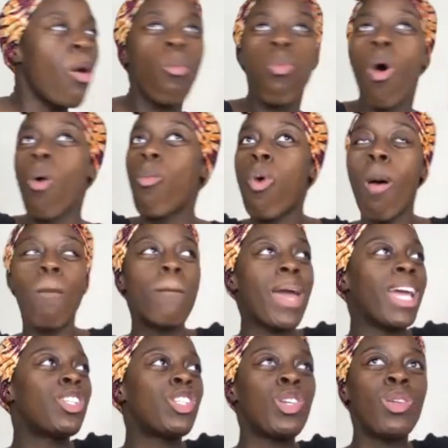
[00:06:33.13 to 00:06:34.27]
what
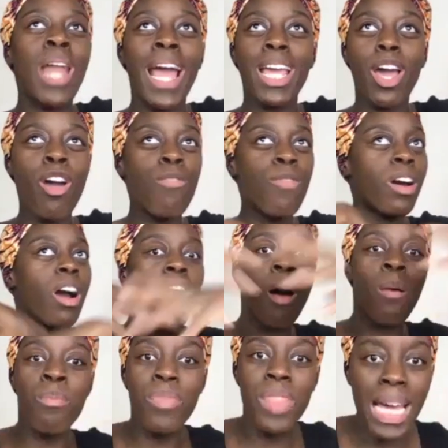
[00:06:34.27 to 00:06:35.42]
made you like
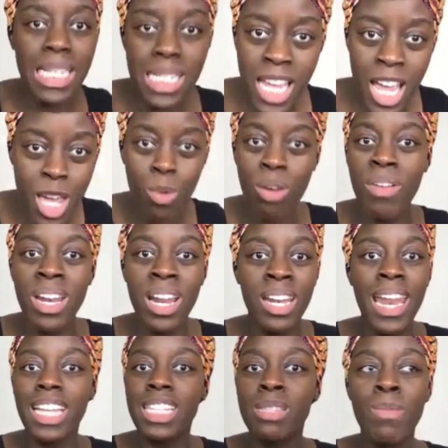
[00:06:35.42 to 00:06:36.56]
overcome that state you were in, and
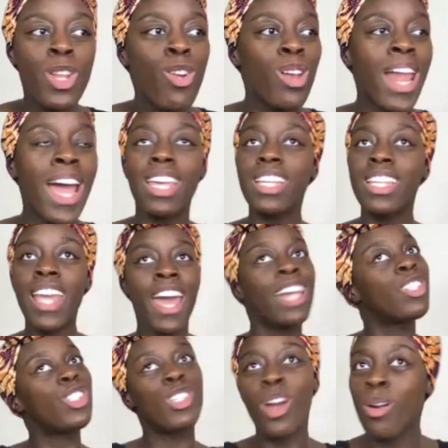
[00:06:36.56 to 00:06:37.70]
next minute you're like, yeah, do
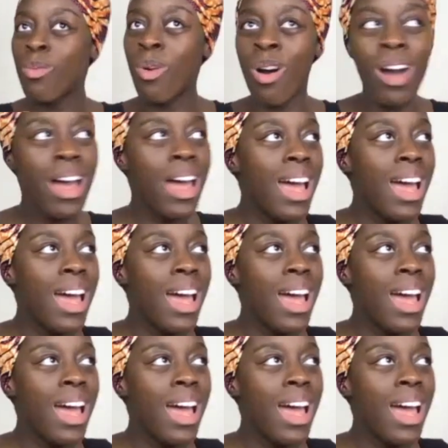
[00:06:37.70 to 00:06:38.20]
you know what?